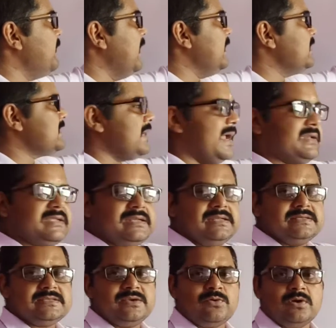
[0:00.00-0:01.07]
minus 19
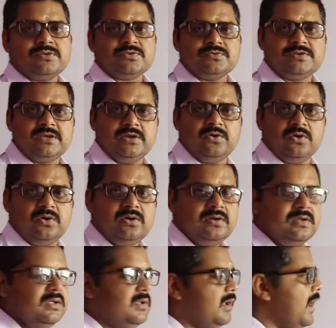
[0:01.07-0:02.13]
is equal to
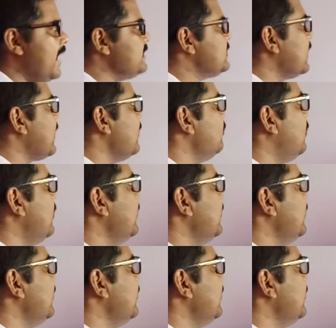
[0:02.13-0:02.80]
0, and second one